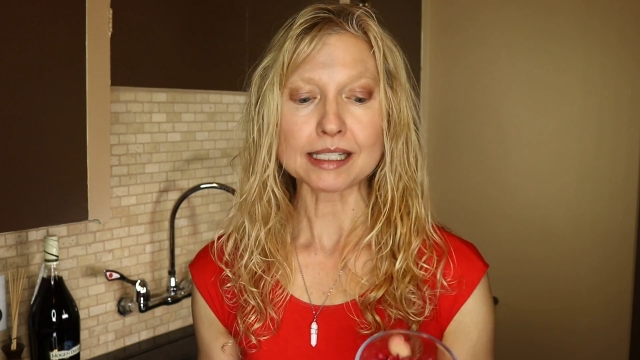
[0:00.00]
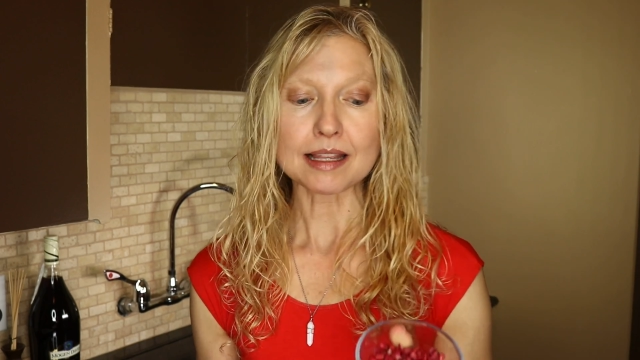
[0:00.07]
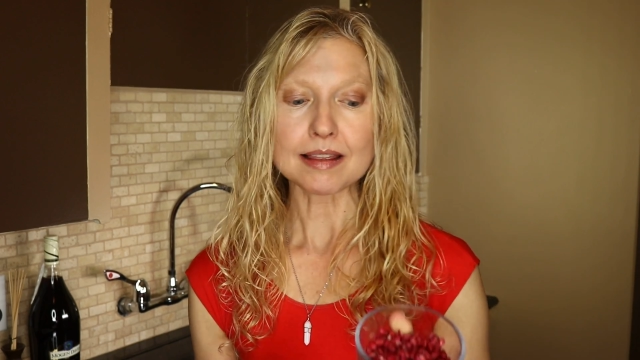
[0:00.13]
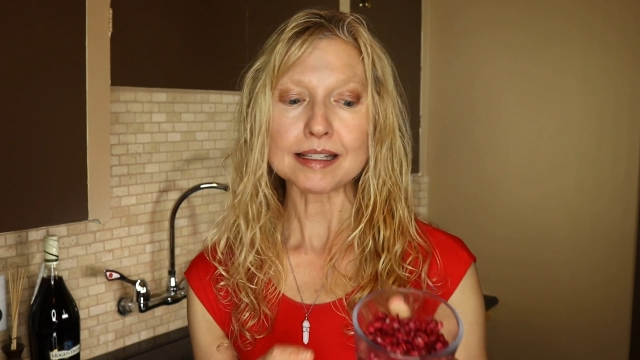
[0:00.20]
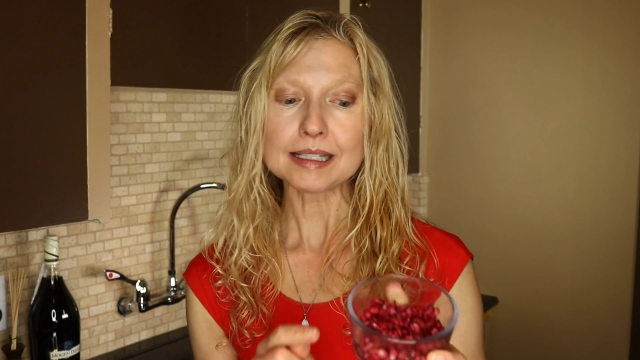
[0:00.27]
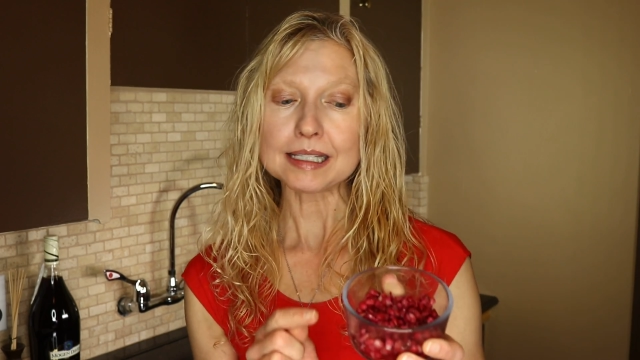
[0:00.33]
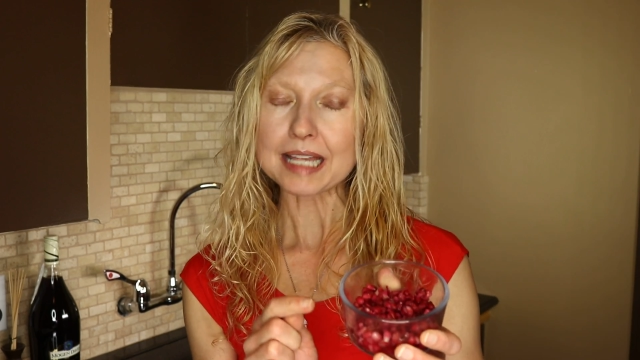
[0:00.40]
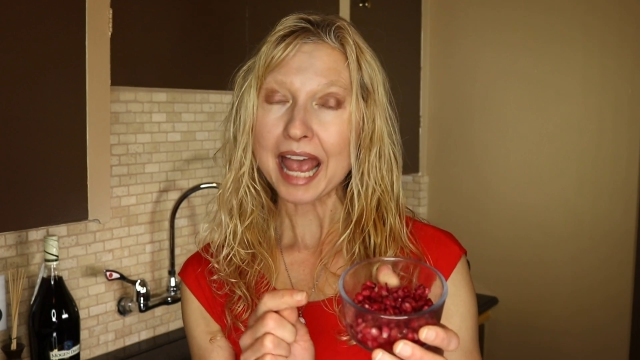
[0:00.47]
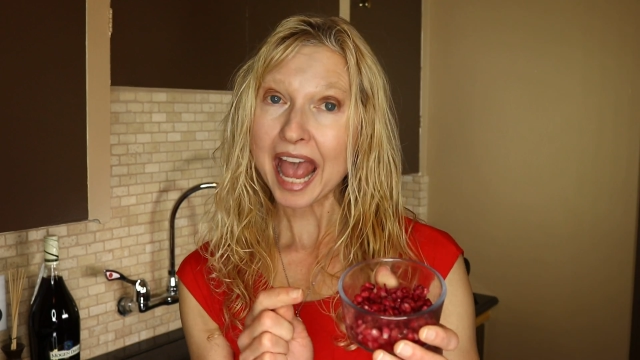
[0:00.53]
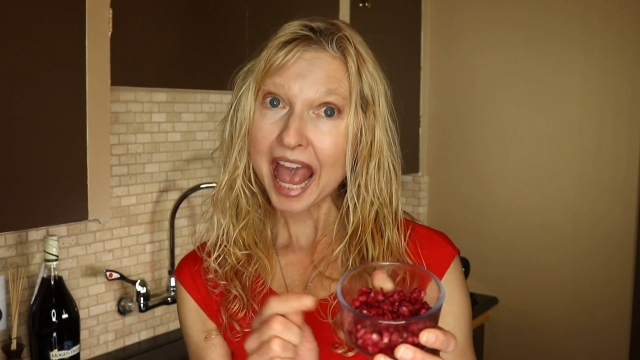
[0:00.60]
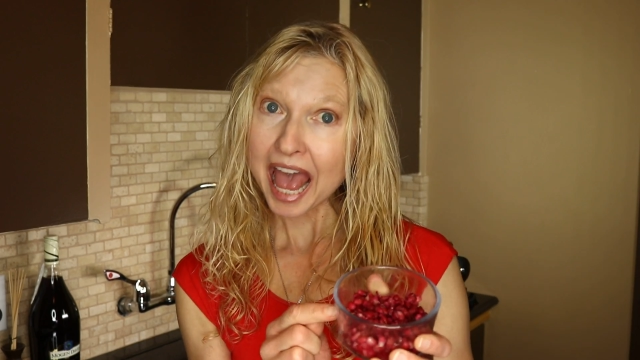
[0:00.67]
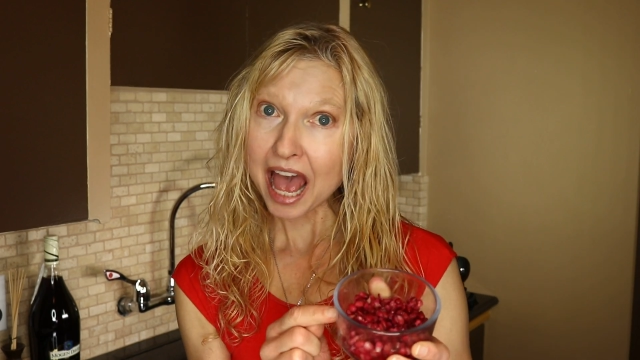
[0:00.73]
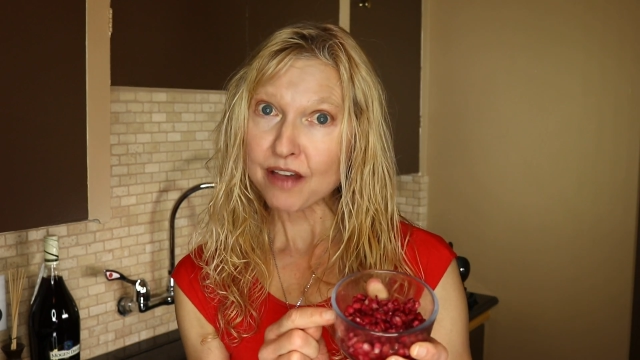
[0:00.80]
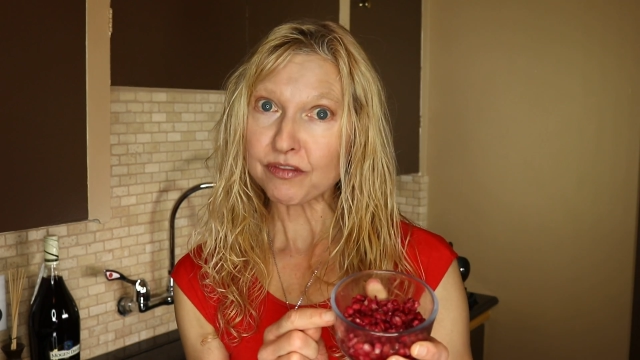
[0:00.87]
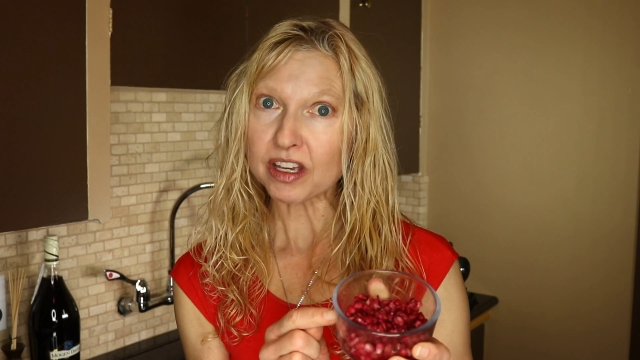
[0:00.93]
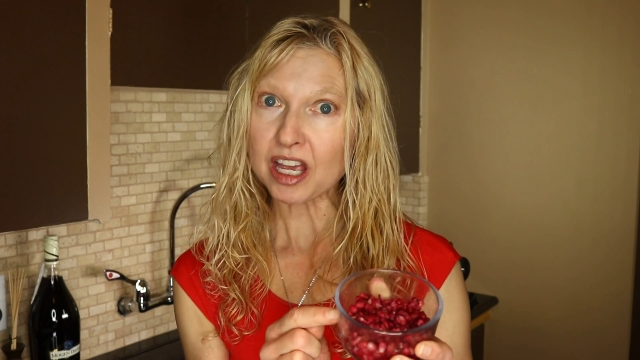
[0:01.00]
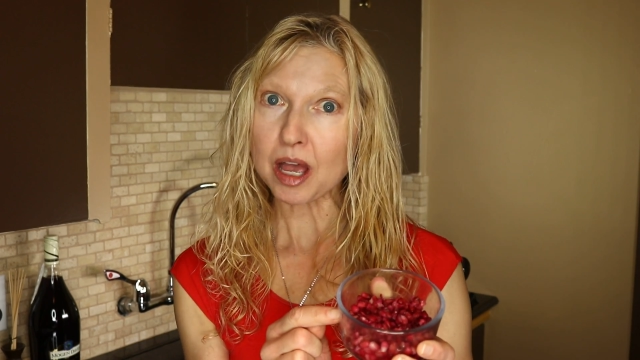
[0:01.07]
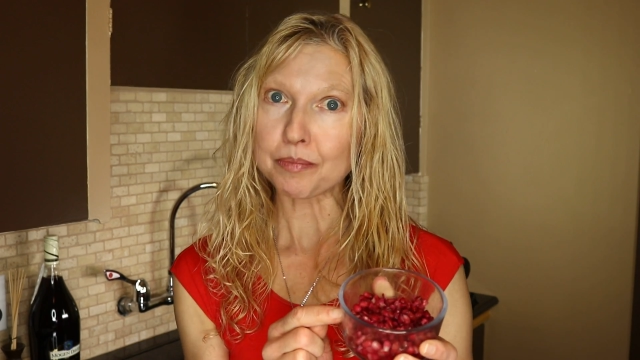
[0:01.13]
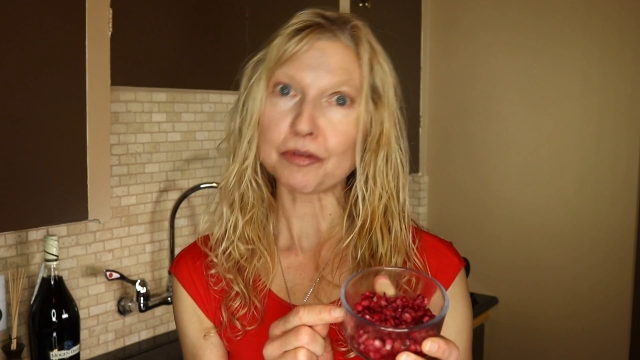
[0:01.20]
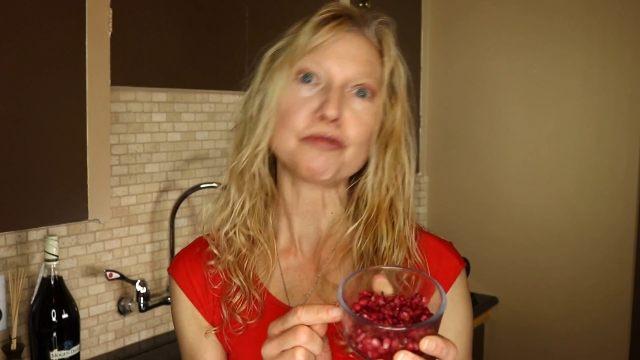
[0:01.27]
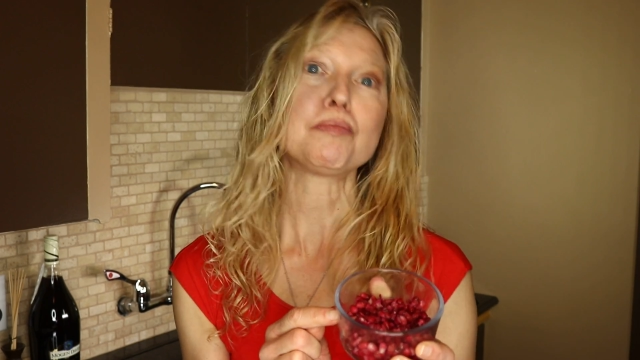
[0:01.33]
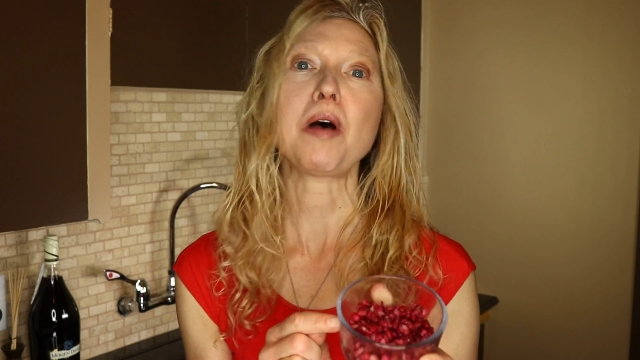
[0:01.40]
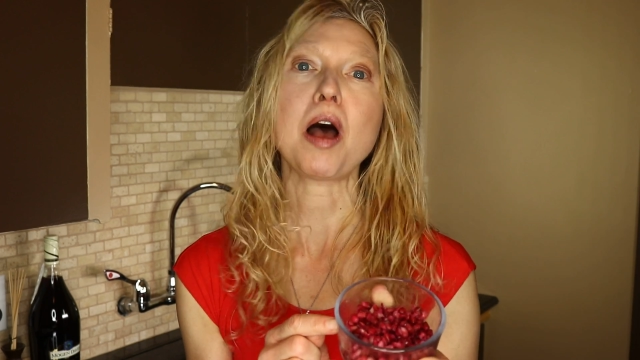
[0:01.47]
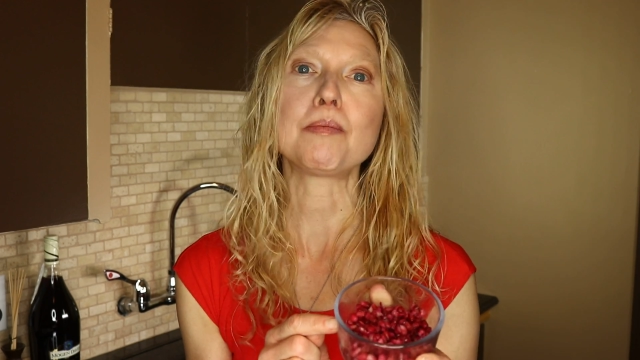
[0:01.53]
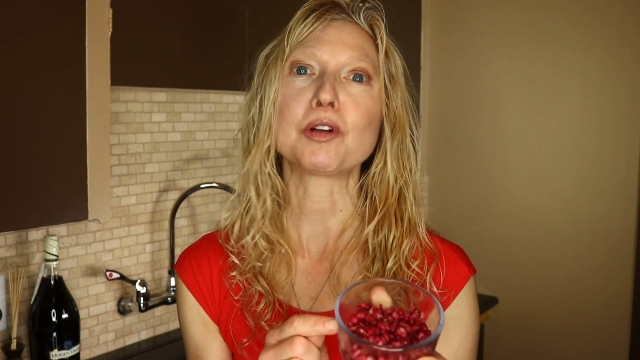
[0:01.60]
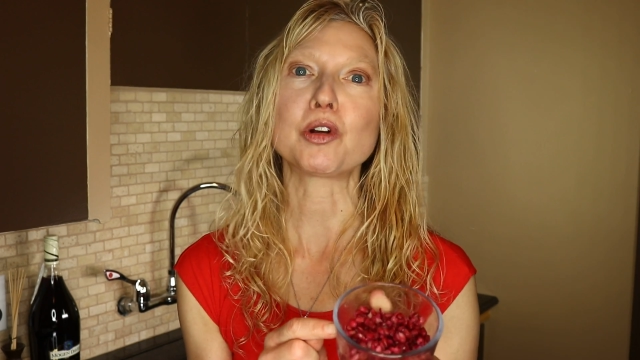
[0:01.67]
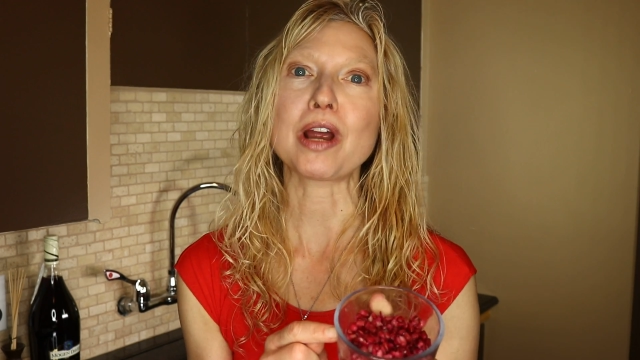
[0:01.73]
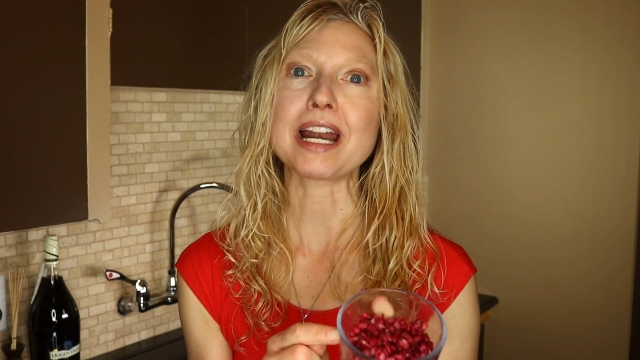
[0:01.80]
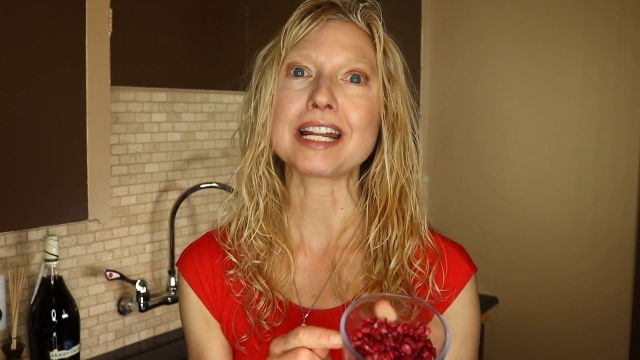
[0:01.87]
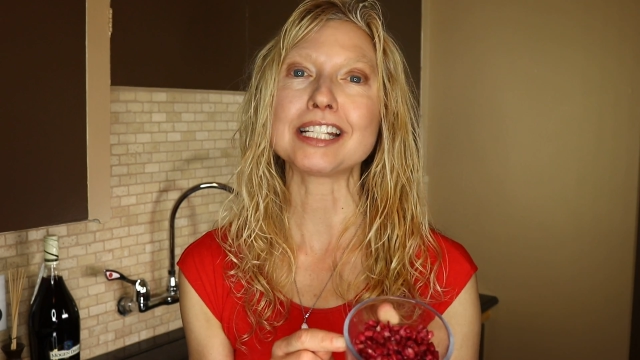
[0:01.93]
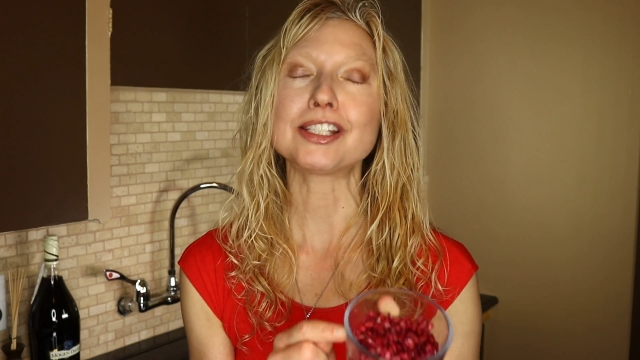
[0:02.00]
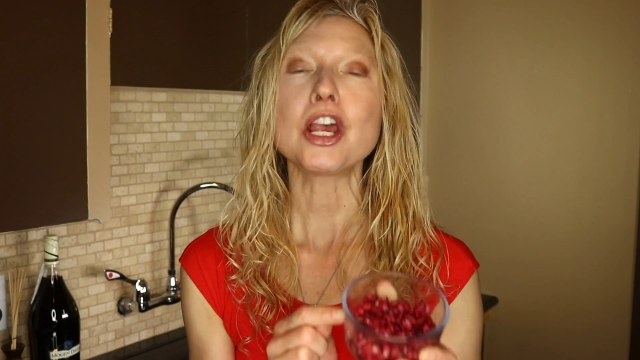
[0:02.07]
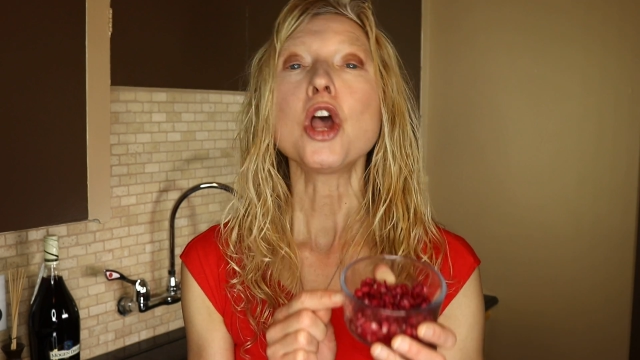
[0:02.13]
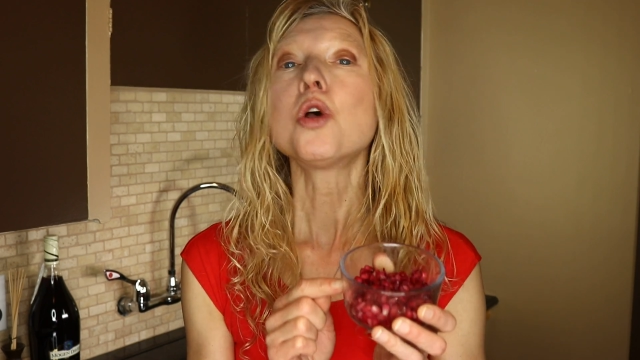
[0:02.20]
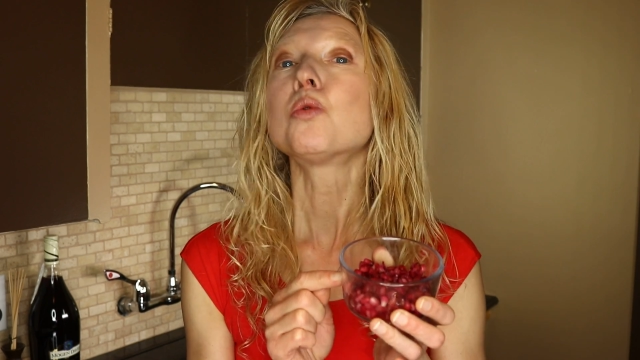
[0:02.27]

and this is a 1/2 cup of pomegranates,